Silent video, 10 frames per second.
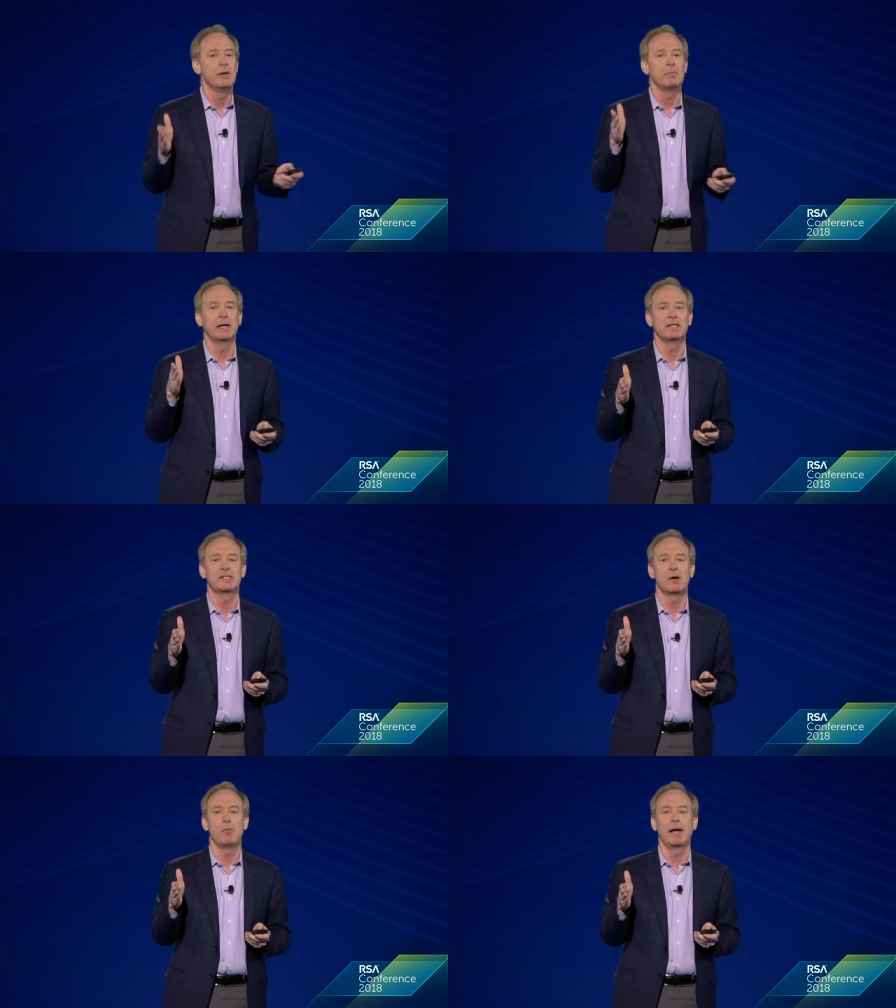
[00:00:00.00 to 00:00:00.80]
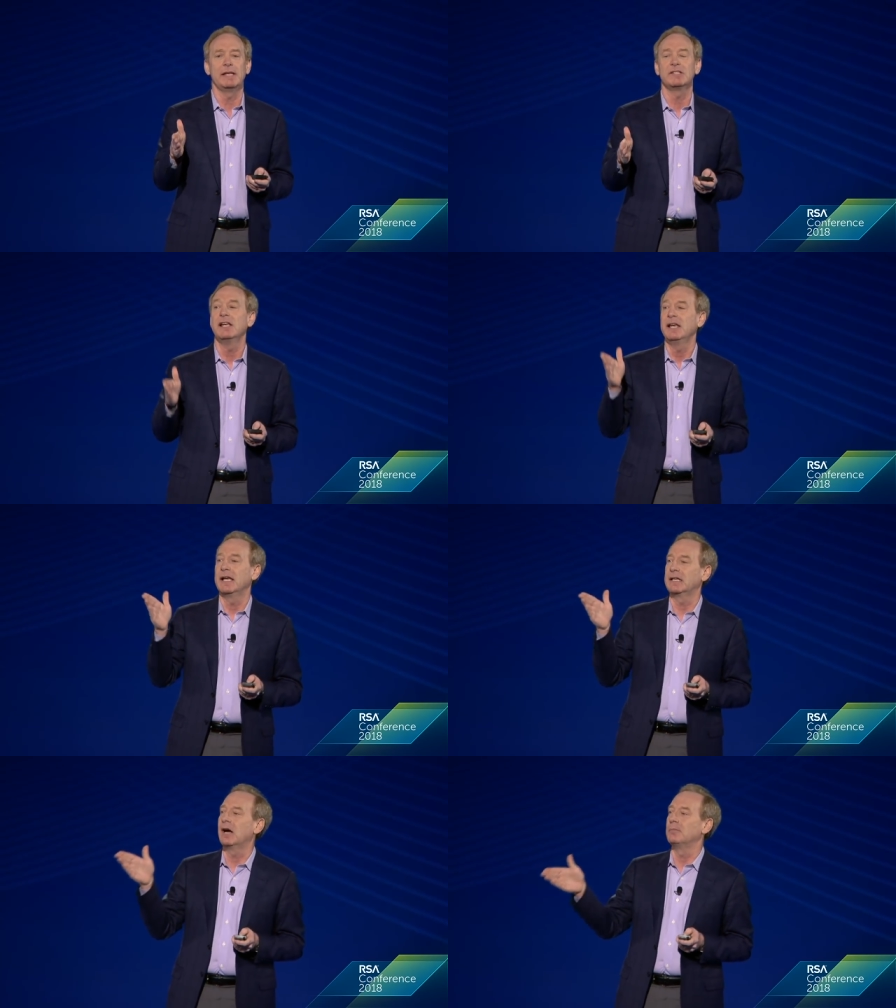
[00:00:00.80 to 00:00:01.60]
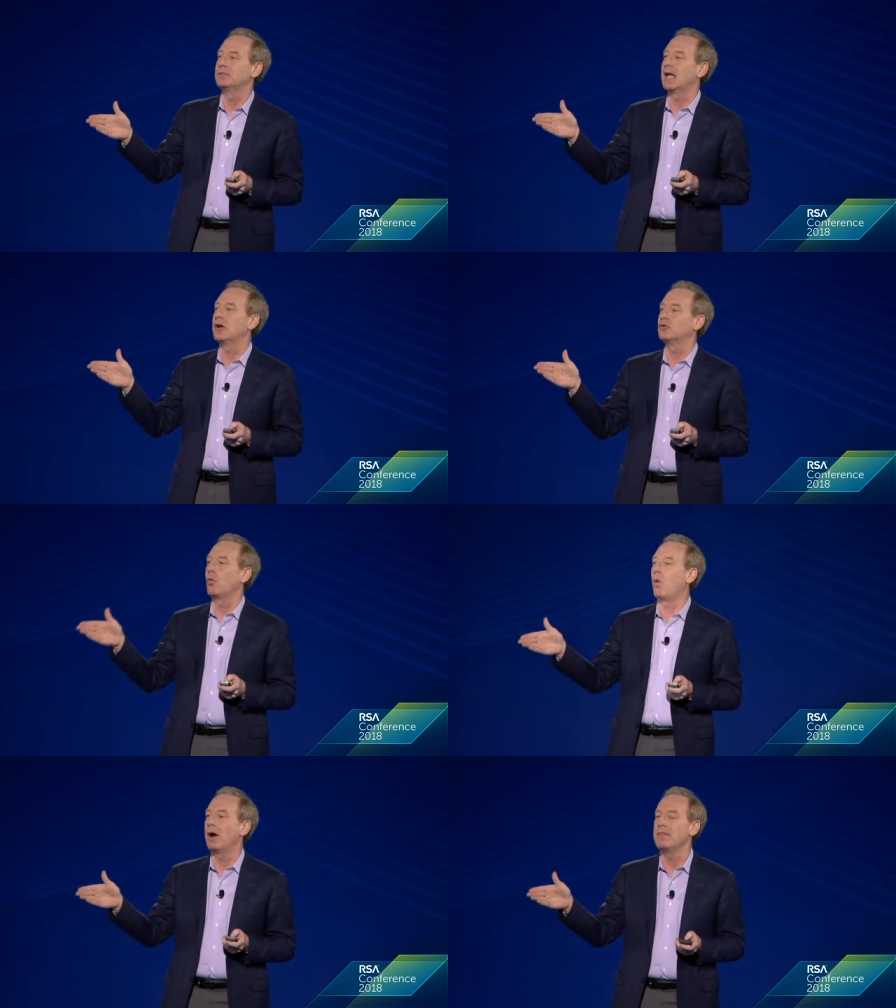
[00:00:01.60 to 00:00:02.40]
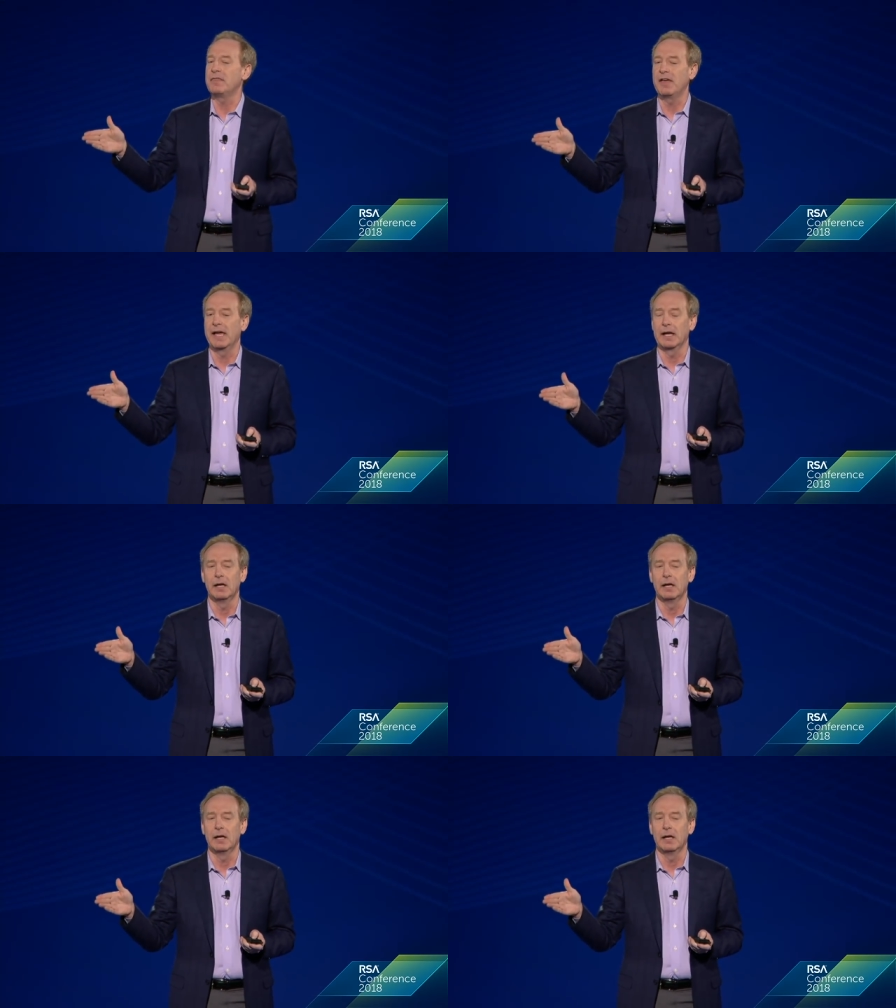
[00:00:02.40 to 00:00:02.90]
but in some ways, it comes down to one thing,